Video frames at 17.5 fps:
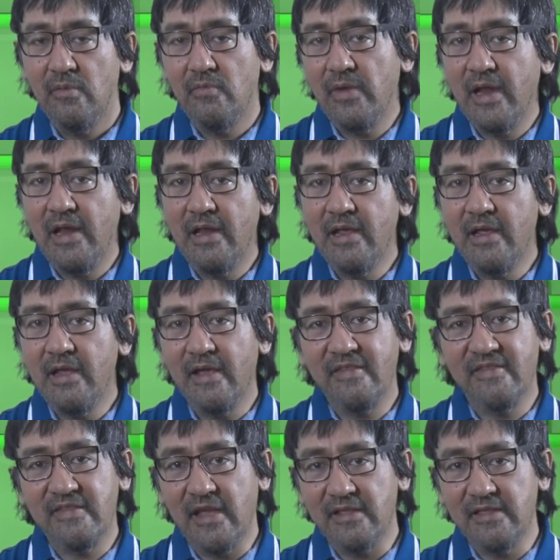really
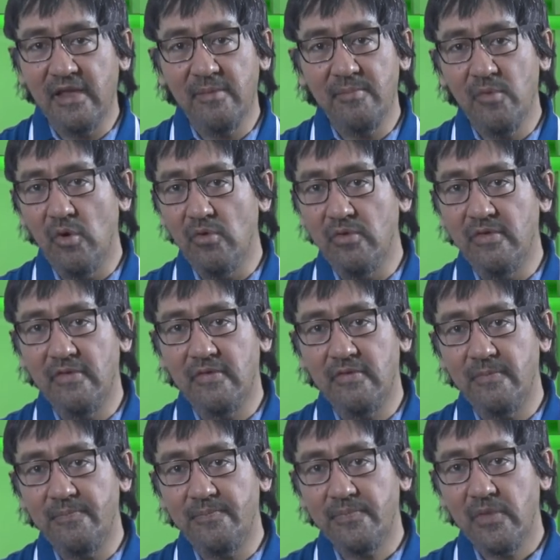aesthetic
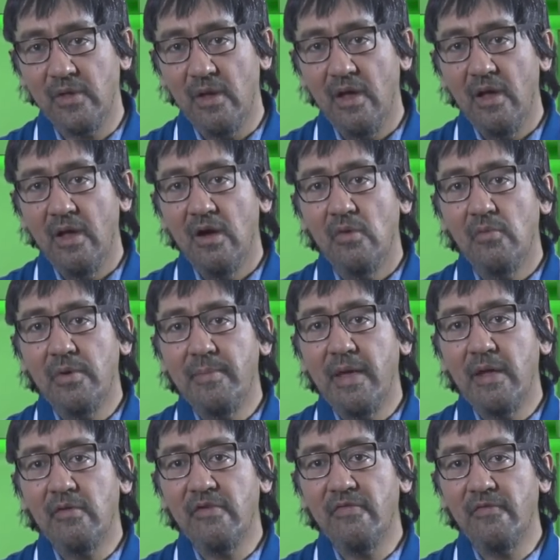modes. We
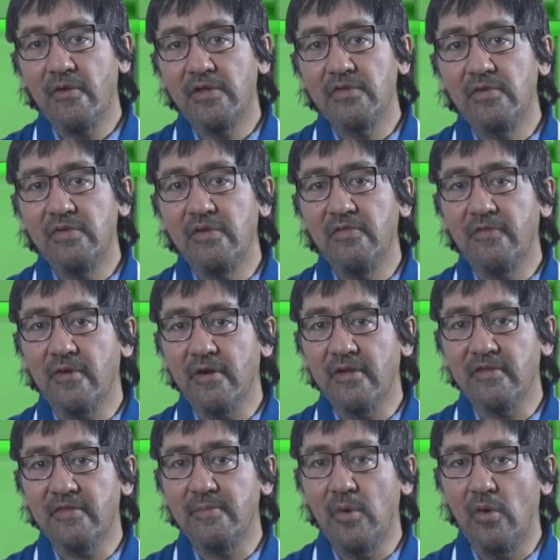may refer to the
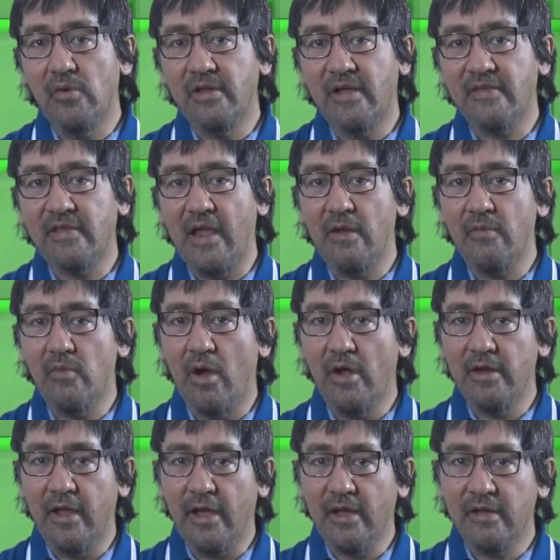first mode as
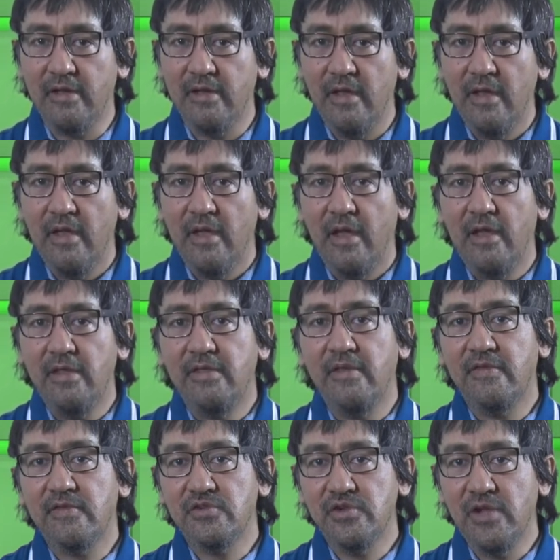ironic, and
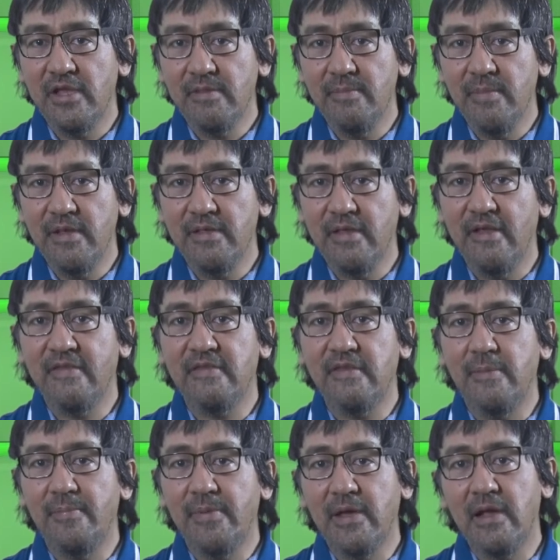this treatment is
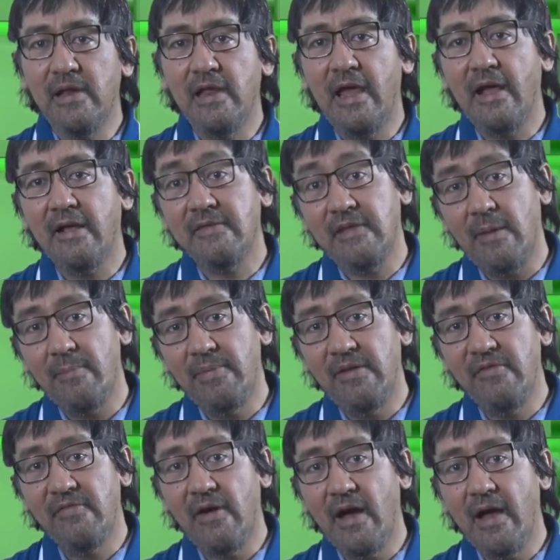typically
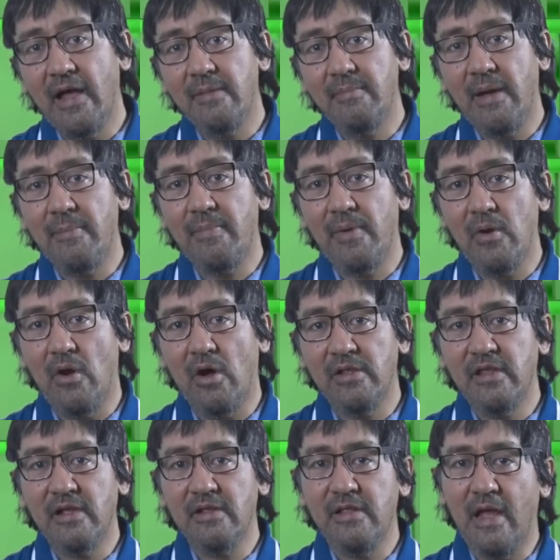exemplified by
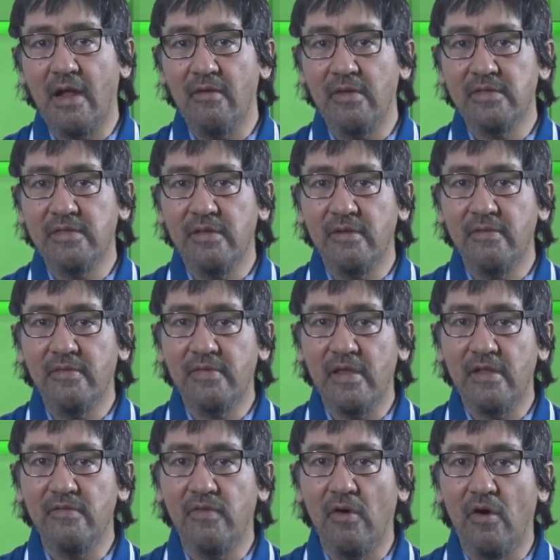parodic narratives
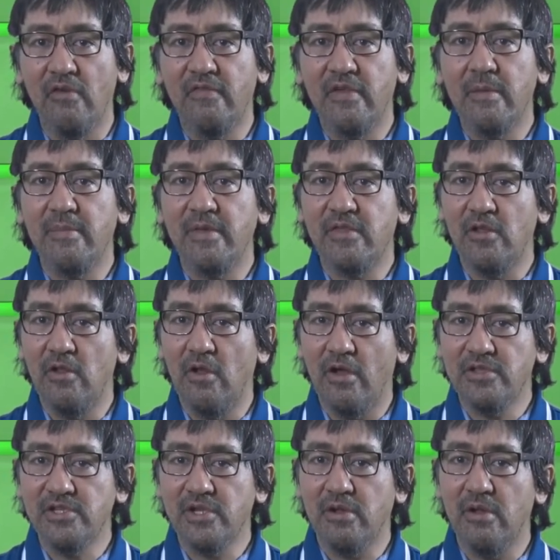involving
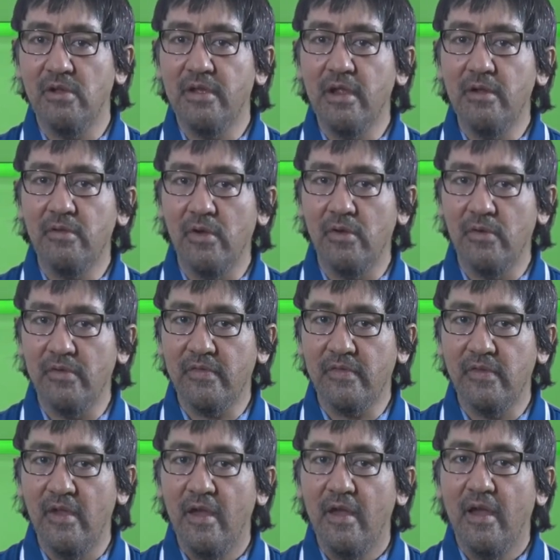mythological
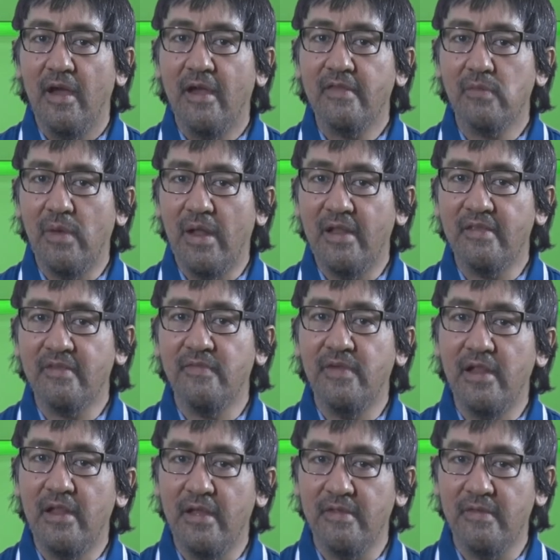heroes, as well as
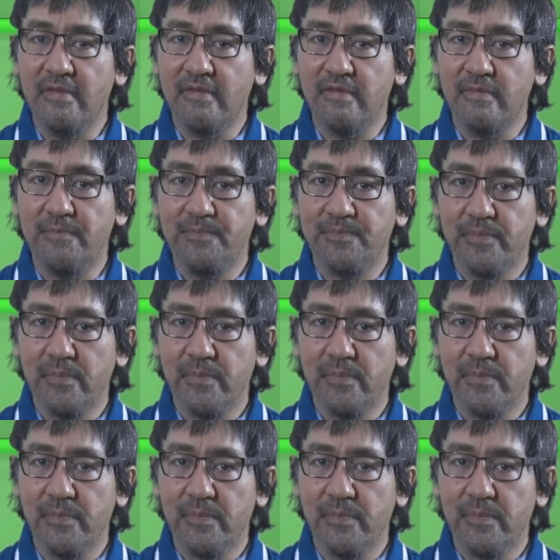villains.